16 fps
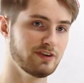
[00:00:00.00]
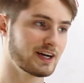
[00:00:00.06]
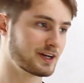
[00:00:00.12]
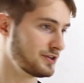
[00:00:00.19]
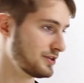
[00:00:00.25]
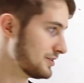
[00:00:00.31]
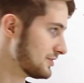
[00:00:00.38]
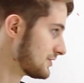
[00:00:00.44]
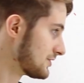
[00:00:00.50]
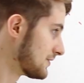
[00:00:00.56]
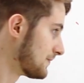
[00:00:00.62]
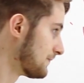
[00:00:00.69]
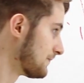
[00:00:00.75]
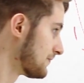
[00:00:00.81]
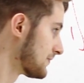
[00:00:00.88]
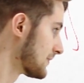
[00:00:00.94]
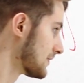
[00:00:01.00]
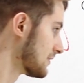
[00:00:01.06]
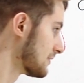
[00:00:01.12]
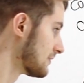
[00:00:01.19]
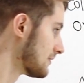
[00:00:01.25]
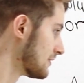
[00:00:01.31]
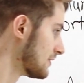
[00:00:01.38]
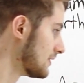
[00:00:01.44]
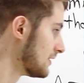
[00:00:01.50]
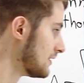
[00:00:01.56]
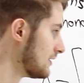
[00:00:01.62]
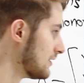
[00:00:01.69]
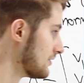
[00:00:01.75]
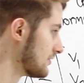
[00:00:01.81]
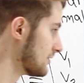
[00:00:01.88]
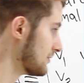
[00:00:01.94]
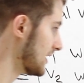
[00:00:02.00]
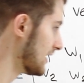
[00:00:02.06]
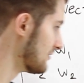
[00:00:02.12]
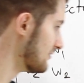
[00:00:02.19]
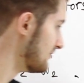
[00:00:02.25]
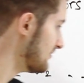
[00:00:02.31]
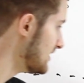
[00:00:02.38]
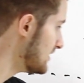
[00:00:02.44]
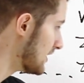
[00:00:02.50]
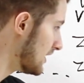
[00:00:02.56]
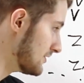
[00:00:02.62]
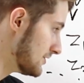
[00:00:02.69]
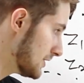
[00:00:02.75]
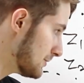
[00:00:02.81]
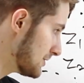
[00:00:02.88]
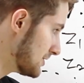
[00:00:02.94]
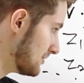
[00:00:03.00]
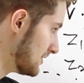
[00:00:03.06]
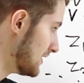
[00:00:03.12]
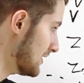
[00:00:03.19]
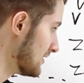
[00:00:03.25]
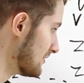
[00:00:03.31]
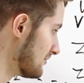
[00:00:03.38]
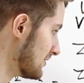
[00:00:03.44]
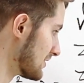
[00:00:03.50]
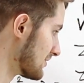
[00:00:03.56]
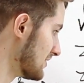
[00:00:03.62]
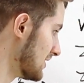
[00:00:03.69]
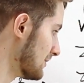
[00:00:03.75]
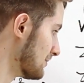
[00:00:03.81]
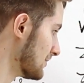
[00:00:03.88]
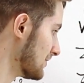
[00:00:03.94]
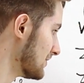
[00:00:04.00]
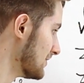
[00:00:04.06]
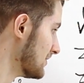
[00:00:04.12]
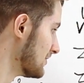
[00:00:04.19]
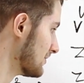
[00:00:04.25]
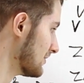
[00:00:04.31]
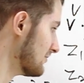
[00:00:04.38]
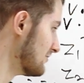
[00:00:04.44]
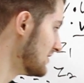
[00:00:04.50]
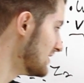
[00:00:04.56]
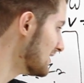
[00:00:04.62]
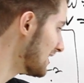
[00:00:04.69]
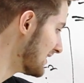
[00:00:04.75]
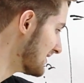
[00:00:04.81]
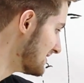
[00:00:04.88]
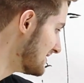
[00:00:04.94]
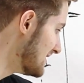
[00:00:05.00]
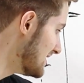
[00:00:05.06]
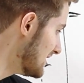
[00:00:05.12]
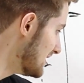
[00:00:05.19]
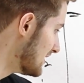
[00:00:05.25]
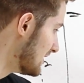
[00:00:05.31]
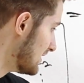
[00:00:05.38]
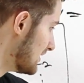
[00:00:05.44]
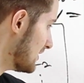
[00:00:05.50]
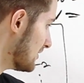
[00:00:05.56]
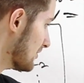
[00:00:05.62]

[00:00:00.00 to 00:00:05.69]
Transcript: vectors. So we have v dot w here, for example, or v dot z,